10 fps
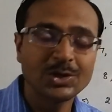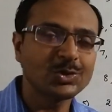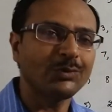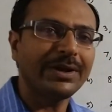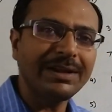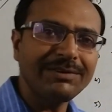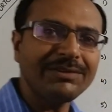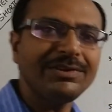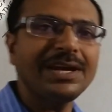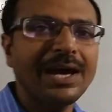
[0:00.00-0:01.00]
So
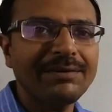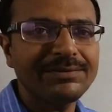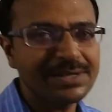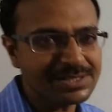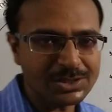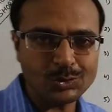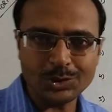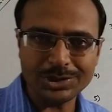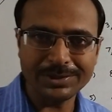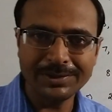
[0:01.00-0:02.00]
whenever we have this
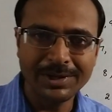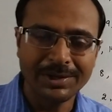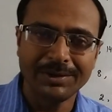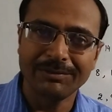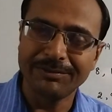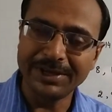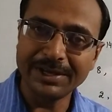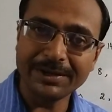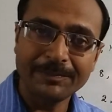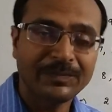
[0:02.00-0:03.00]
situation
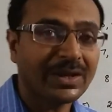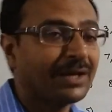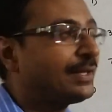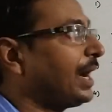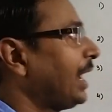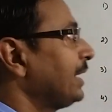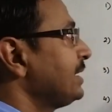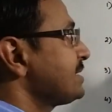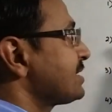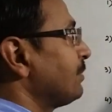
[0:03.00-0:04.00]
where the
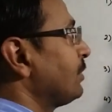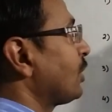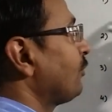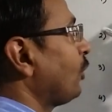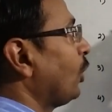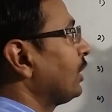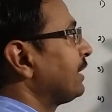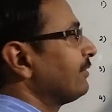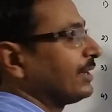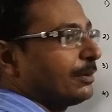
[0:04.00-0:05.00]
highest number of all
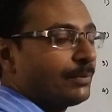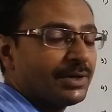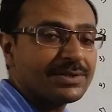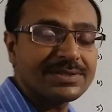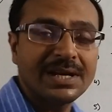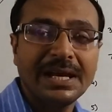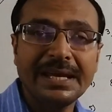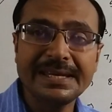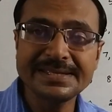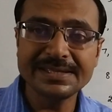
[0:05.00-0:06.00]
given numbers
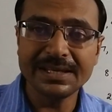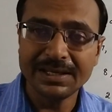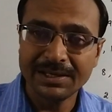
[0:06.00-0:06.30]
is